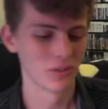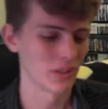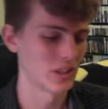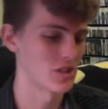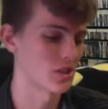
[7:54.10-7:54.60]

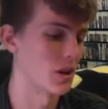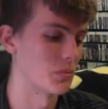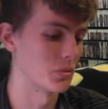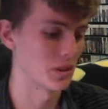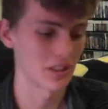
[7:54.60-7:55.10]
It just
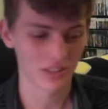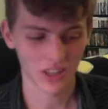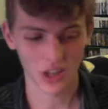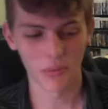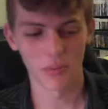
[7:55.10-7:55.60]
comes with this
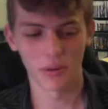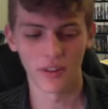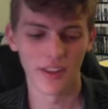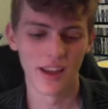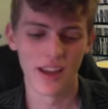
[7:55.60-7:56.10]
game,
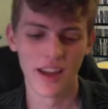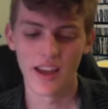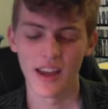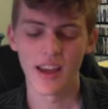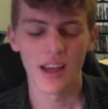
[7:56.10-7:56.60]
but
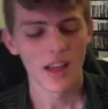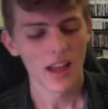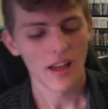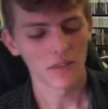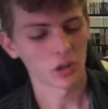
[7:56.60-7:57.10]

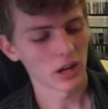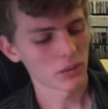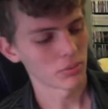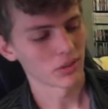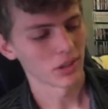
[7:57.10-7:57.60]
I figured I'd
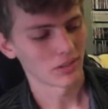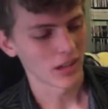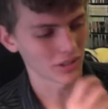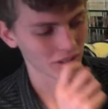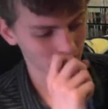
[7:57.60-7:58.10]
print this
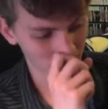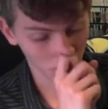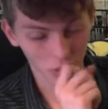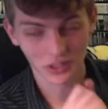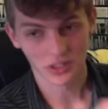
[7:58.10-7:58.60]
out because there
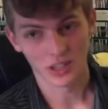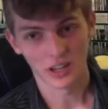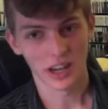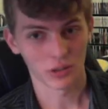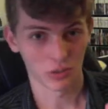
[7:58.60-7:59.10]
wasn't an
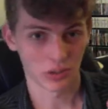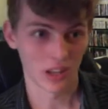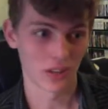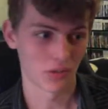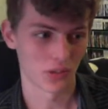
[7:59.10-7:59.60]
actual
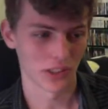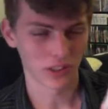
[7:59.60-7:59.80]
case for, like, the